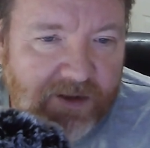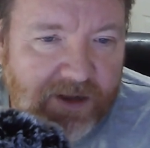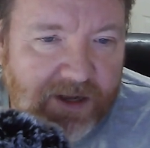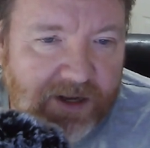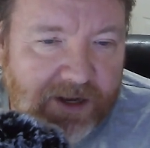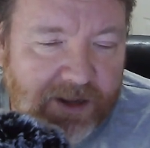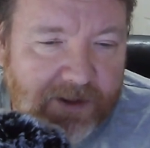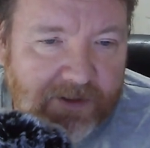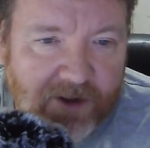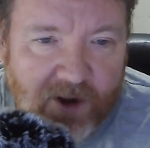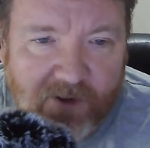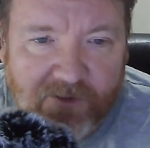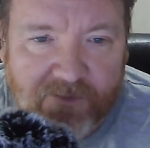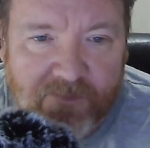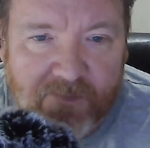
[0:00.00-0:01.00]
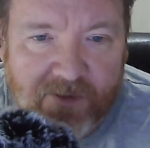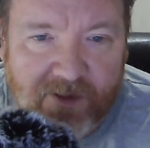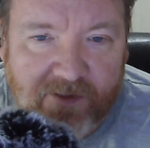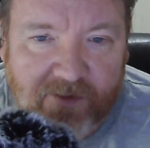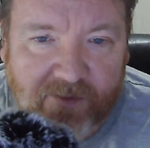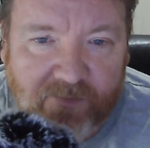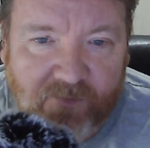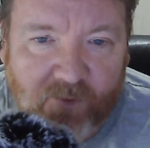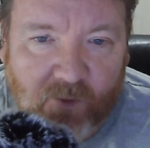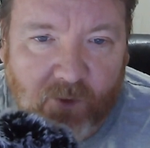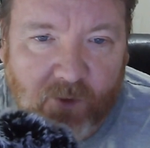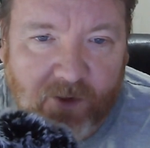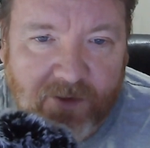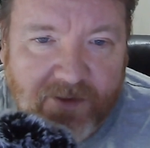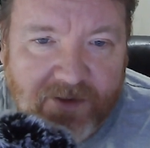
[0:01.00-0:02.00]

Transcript: and it sets it for